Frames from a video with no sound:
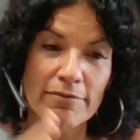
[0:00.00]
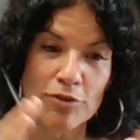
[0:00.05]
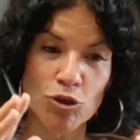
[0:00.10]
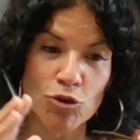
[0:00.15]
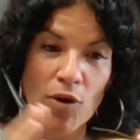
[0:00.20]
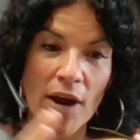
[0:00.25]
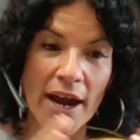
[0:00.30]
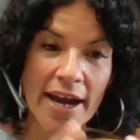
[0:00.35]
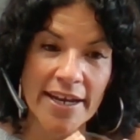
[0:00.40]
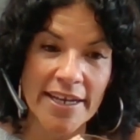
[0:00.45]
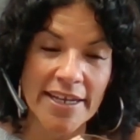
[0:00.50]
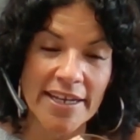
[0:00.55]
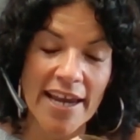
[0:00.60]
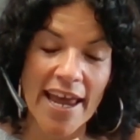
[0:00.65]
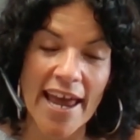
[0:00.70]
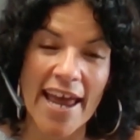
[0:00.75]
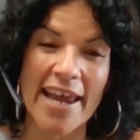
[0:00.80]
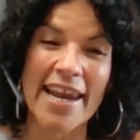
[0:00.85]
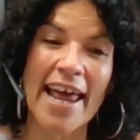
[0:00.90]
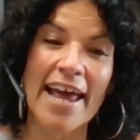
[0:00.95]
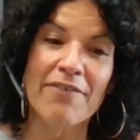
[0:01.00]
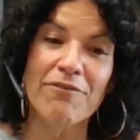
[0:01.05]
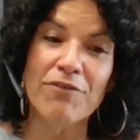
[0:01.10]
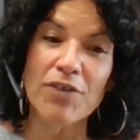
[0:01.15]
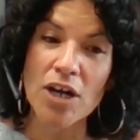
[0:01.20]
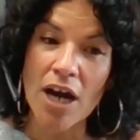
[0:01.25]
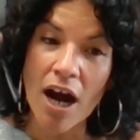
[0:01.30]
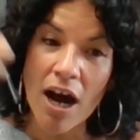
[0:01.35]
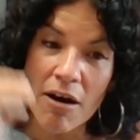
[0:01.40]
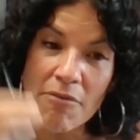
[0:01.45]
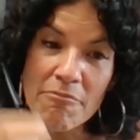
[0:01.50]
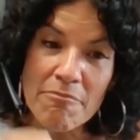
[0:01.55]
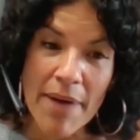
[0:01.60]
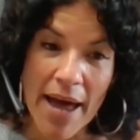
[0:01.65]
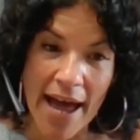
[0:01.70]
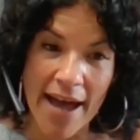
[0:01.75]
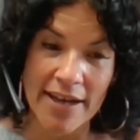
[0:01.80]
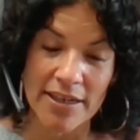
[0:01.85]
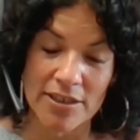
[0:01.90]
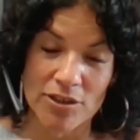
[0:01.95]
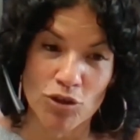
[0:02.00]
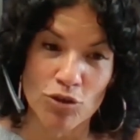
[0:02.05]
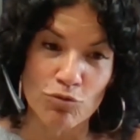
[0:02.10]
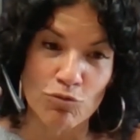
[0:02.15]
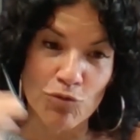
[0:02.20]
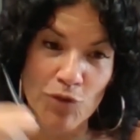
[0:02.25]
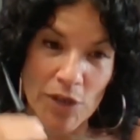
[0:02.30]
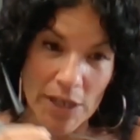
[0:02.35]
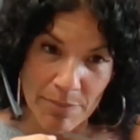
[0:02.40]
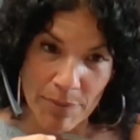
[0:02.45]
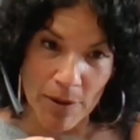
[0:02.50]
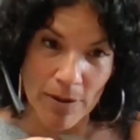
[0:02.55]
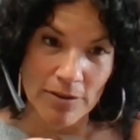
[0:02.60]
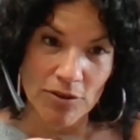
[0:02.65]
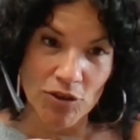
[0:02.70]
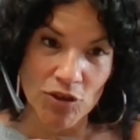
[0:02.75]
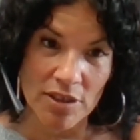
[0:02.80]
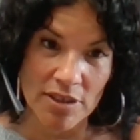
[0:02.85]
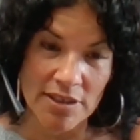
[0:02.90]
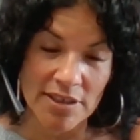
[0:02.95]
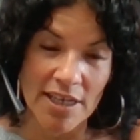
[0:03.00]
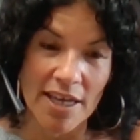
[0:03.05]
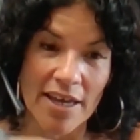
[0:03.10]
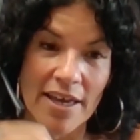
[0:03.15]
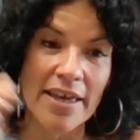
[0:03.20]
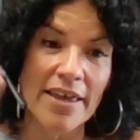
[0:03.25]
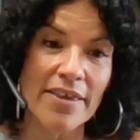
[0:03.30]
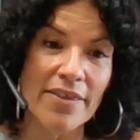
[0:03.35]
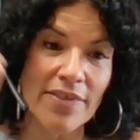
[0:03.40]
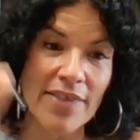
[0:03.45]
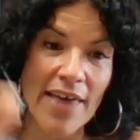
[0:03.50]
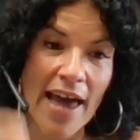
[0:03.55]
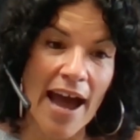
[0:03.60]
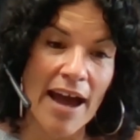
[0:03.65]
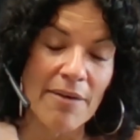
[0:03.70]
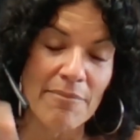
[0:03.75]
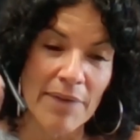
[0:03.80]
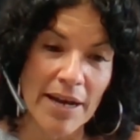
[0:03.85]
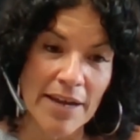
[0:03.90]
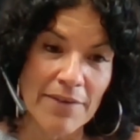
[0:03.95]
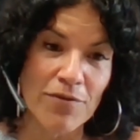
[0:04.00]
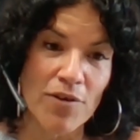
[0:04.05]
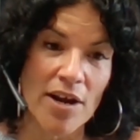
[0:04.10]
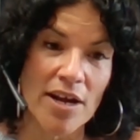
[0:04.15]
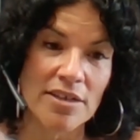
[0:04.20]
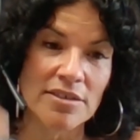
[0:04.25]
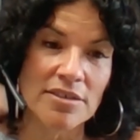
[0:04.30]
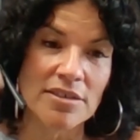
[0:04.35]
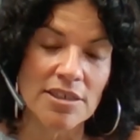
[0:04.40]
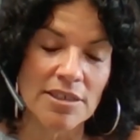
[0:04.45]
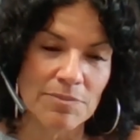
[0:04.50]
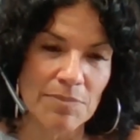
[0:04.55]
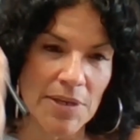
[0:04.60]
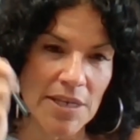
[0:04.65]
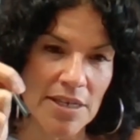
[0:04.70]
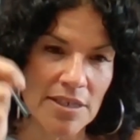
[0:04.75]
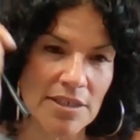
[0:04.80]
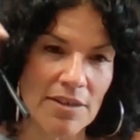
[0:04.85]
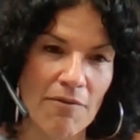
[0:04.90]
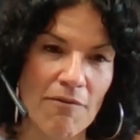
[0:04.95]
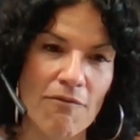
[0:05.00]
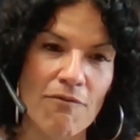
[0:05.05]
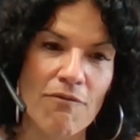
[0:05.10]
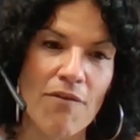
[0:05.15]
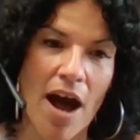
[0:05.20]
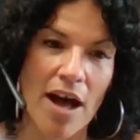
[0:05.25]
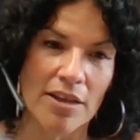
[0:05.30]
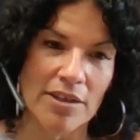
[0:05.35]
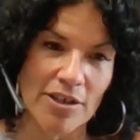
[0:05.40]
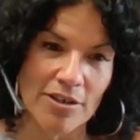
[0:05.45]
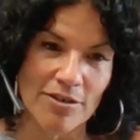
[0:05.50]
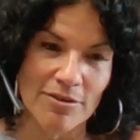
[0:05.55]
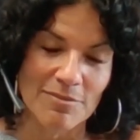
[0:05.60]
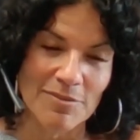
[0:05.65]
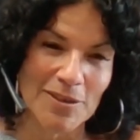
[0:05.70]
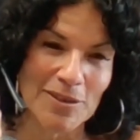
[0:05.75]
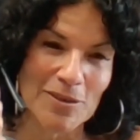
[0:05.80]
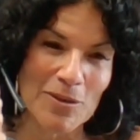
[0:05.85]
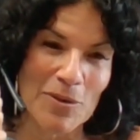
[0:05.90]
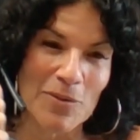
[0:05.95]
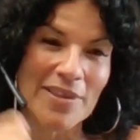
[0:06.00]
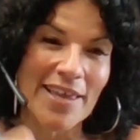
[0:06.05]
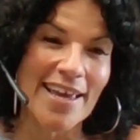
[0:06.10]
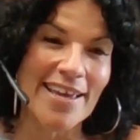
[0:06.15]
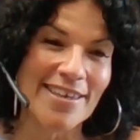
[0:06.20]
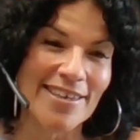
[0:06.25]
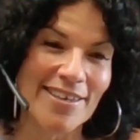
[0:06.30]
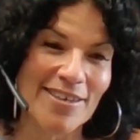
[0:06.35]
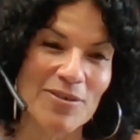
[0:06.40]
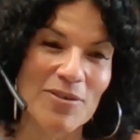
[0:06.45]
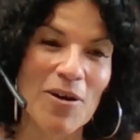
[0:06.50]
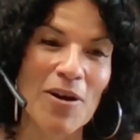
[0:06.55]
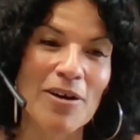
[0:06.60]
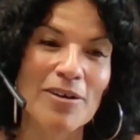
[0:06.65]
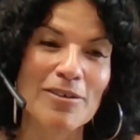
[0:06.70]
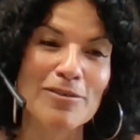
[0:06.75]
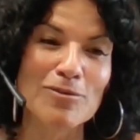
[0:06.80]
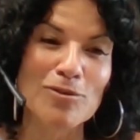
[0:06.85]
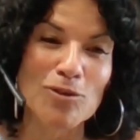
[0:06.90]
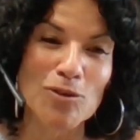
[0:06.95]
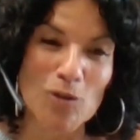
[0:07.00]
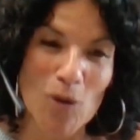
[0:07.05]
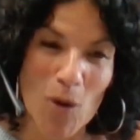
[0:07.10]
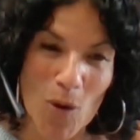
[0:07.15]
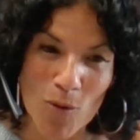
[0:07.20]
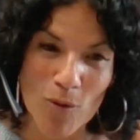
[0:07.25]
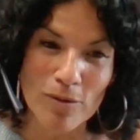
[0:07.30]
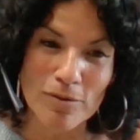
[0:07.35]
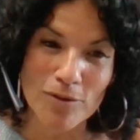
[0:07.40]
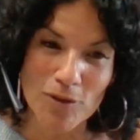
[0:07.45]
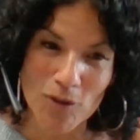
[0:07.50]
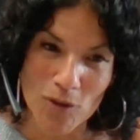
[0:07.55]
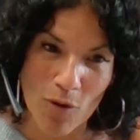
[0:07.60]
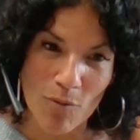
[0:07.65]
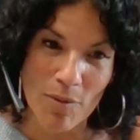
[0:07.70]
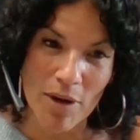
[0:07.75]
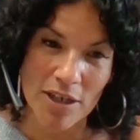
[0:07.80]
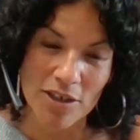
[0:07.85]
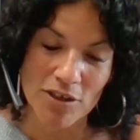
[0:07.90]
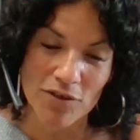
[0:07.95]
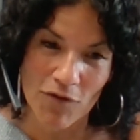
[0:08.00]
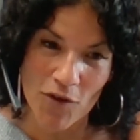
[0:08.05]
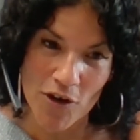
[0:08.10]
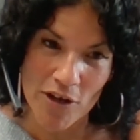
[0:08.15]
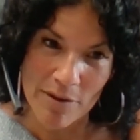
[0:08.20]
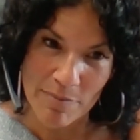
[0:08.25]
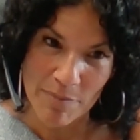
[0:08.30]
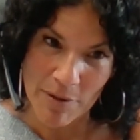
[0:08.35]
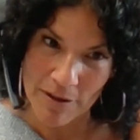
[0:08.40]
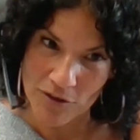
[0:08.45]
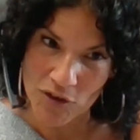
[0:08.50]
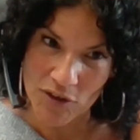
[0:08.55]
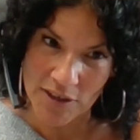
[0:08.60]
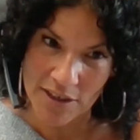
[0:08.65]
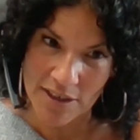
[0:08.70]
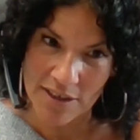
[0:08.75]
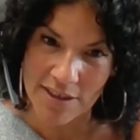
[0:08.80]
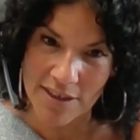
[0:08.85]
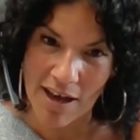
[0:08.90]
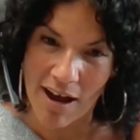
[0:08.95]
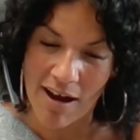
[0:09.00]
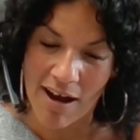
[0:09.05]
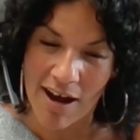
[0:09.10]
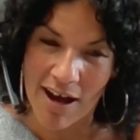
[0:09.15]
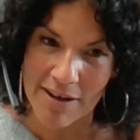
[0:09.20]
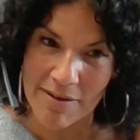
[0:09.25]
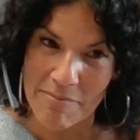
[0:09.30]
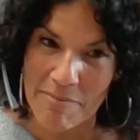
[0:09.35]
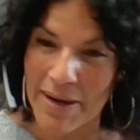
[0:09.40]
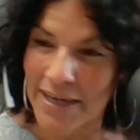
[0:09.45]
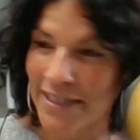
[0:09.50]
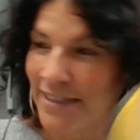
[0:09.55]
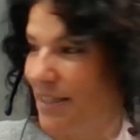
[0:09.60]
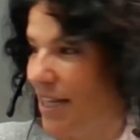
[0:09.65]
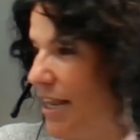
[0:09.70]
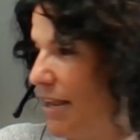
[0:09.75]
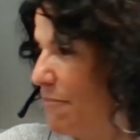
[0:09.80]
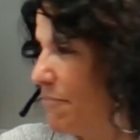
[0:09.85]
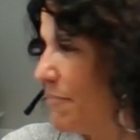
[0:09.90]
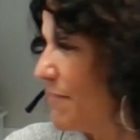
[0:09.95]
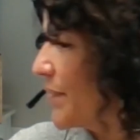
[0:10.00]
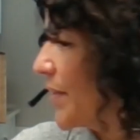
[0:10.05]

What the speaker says: tried it and have come back to repurchase. That, my friends, speaks volumes. So thank you so much for your purchases on my tape.